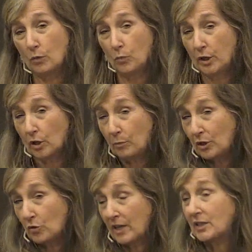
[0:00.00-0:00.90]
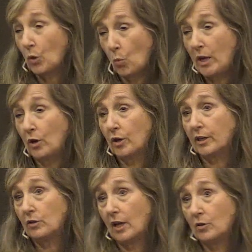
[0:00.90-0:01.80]
we could be dressing weird
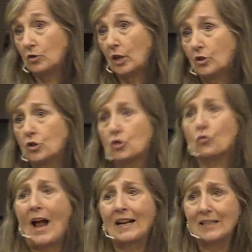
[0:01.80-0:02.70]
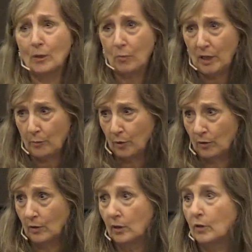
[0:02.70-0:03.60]
and distracting
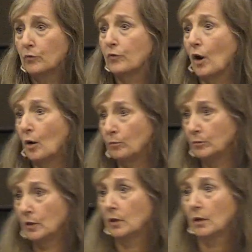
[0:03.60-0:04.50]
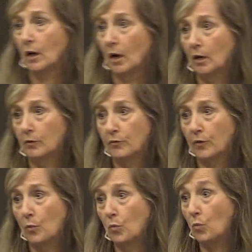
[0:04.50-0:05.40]
people from
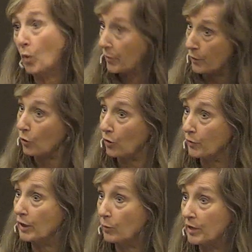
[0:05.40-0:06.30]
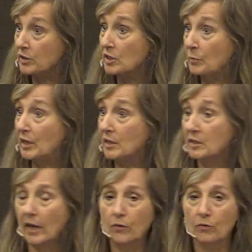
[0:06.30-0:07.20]
what the Lord really wants to speak and
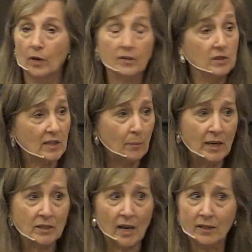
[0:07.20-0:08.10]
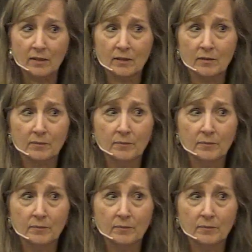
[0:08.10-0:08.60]
say through us. Does that make sense?